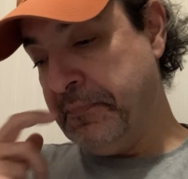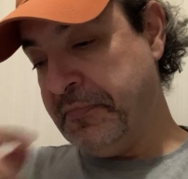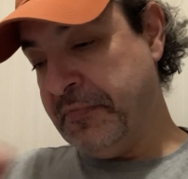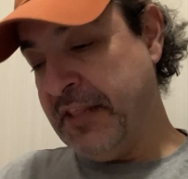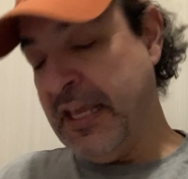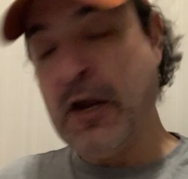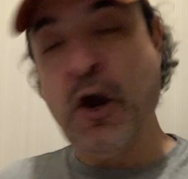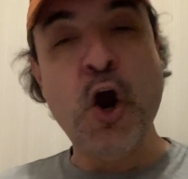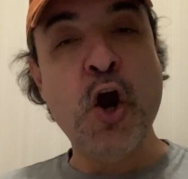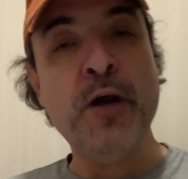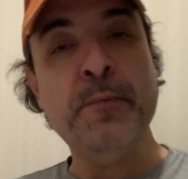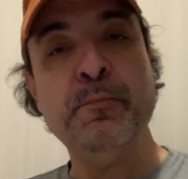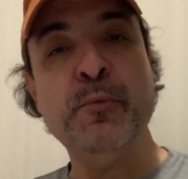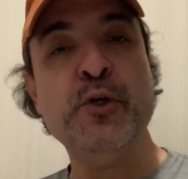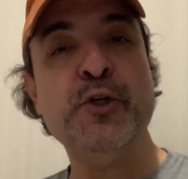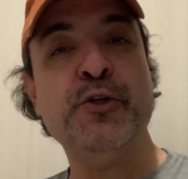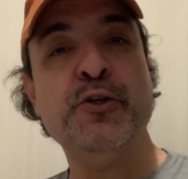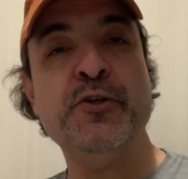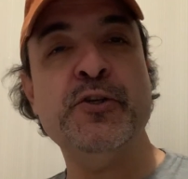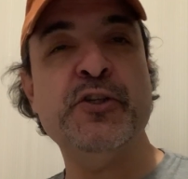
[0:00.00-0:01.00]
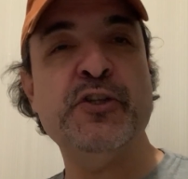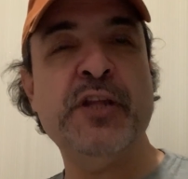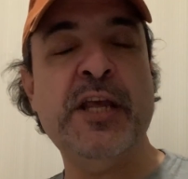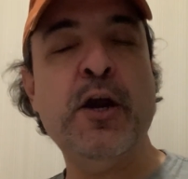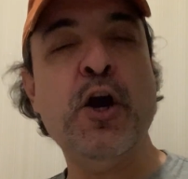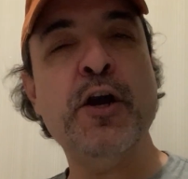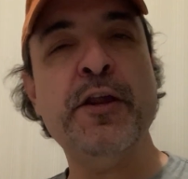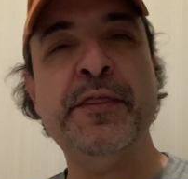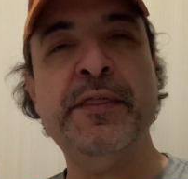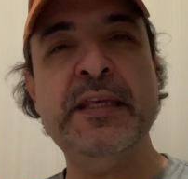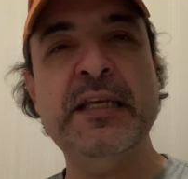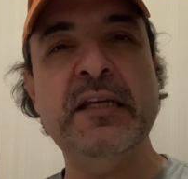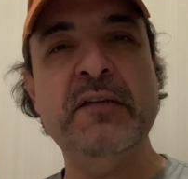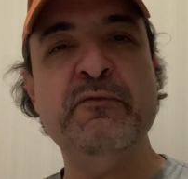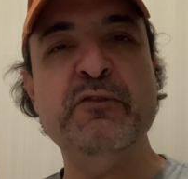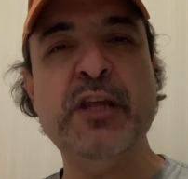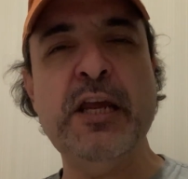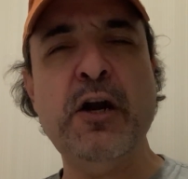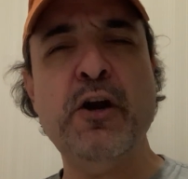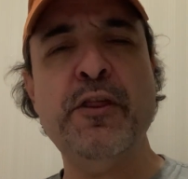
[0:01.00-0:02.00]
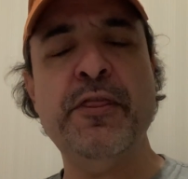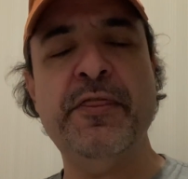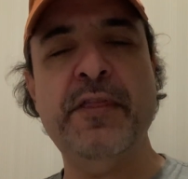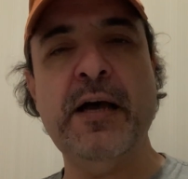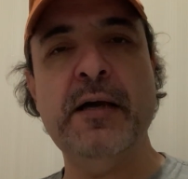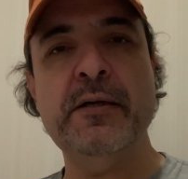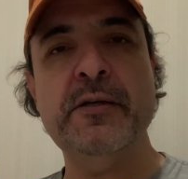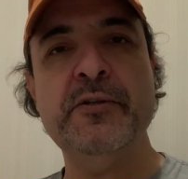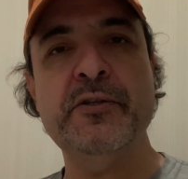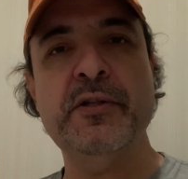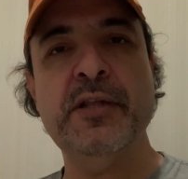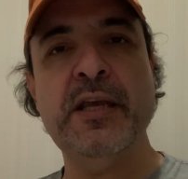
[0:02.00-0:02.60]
they are murderers, they are thieves, they are thugs,